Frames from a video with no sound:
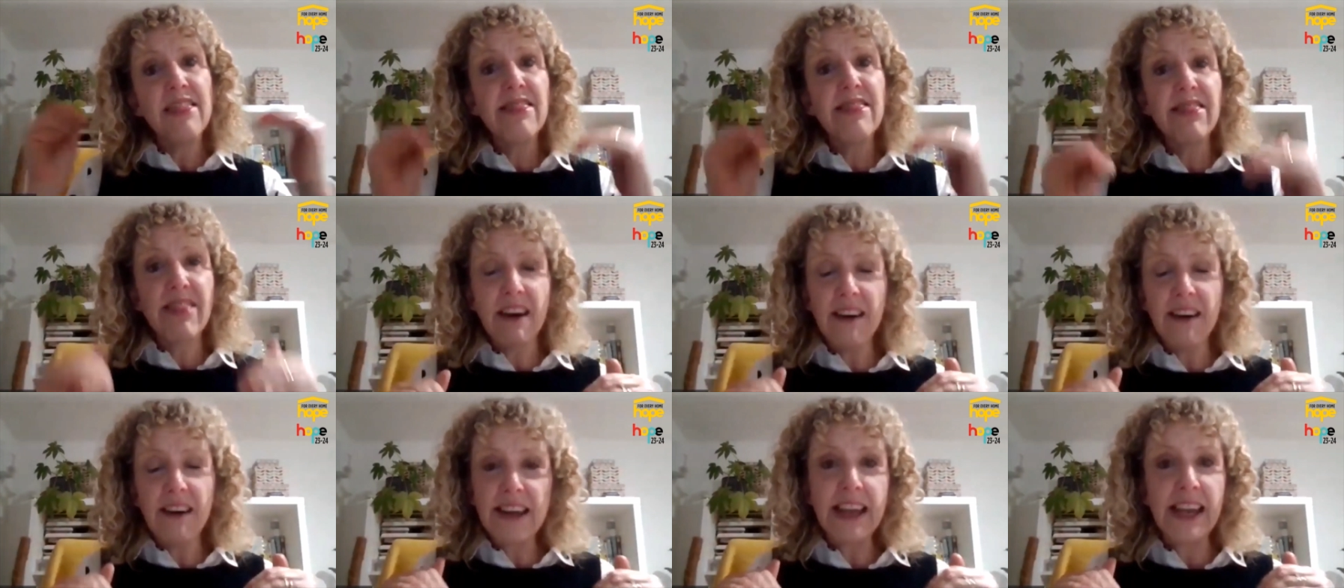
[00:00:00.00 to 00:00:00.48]

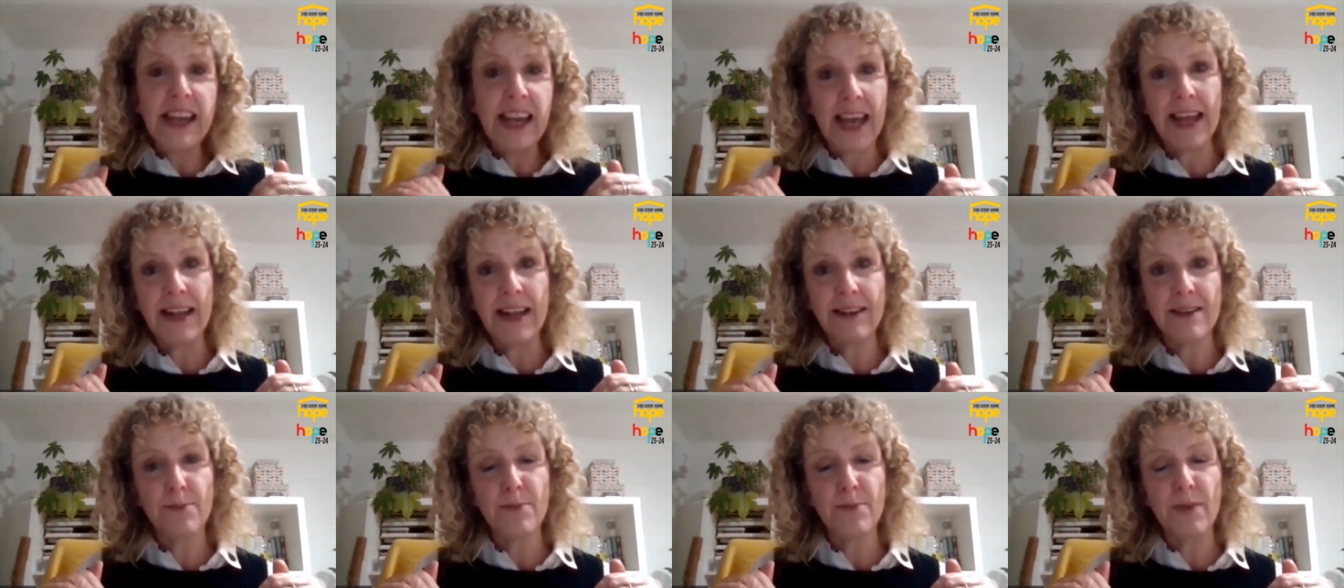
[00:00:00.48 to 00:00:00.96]
Thy
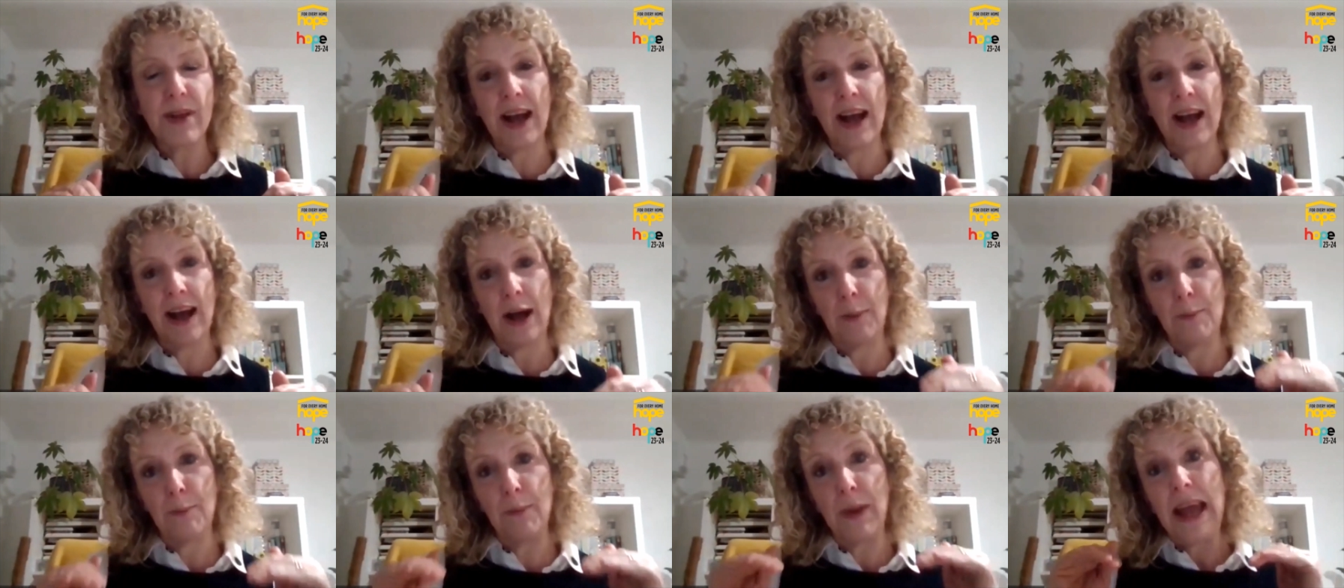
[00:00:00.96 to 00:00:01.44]
Kingdom
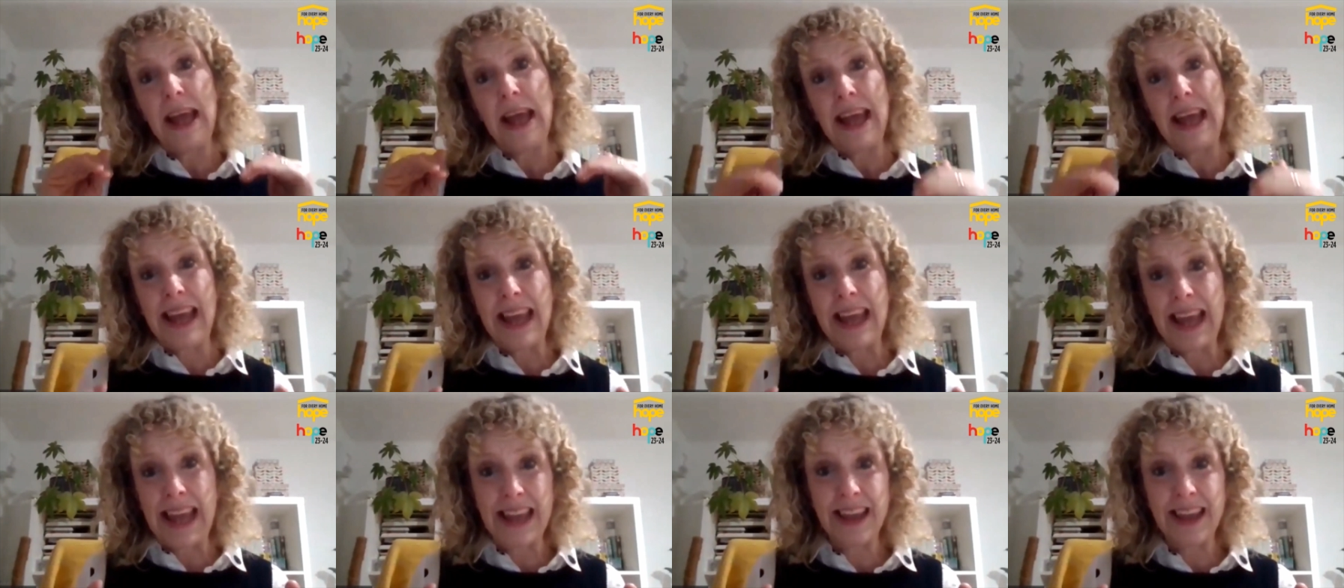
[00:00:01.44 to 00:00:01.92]
Come
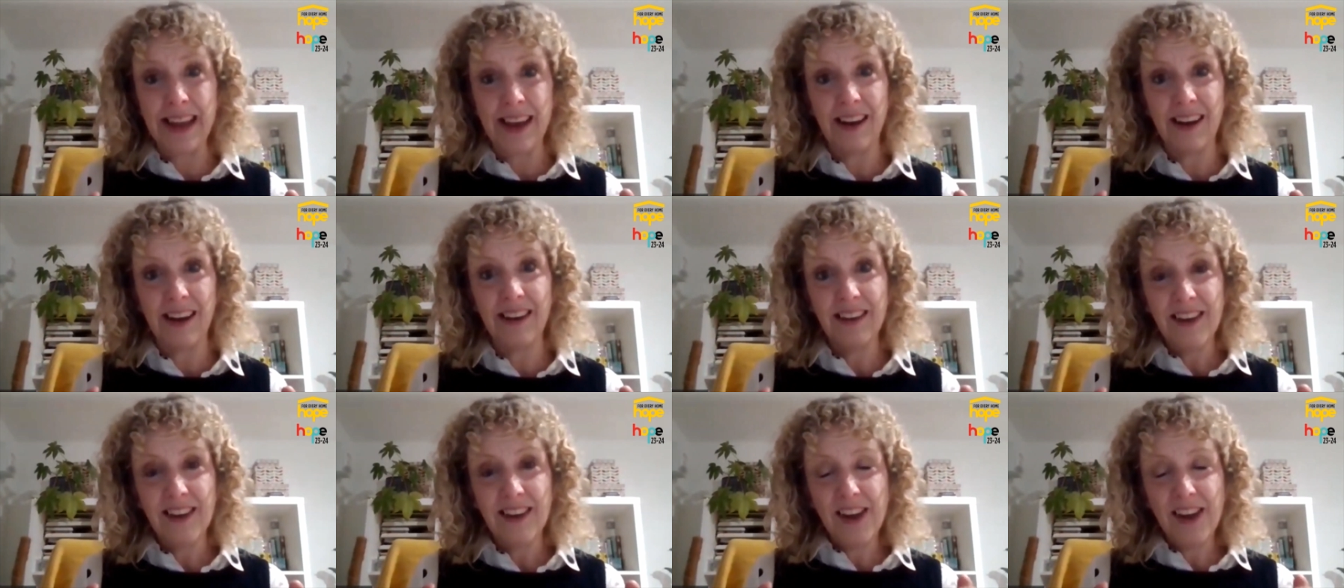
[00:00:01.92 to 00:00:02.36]
here